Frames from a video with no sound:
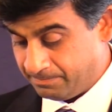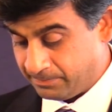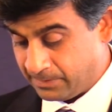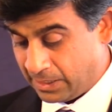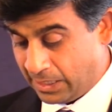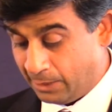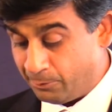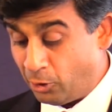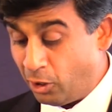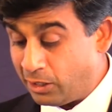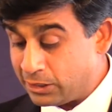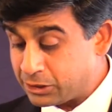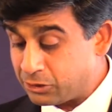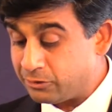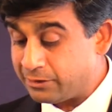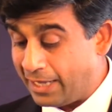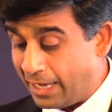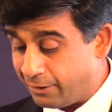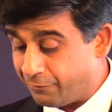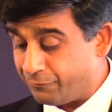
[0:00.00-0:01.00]
I'm also
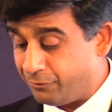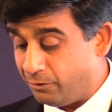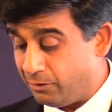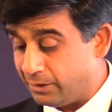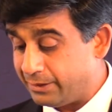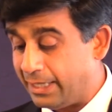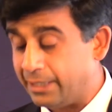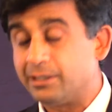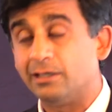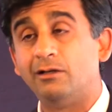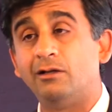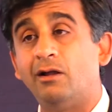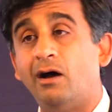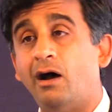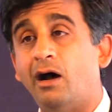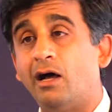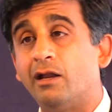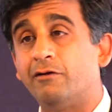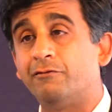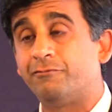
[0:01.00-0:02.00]
thankful that a
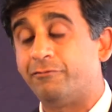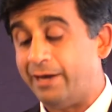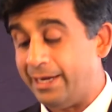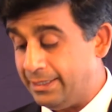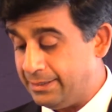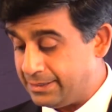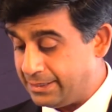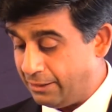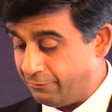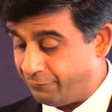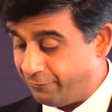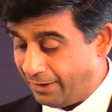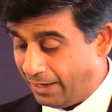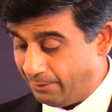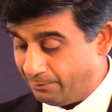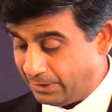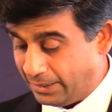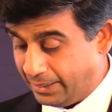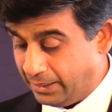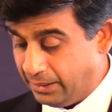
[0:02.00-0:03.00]
lot of friends and
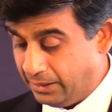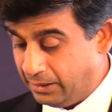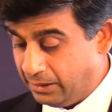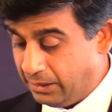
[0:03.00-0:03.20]
family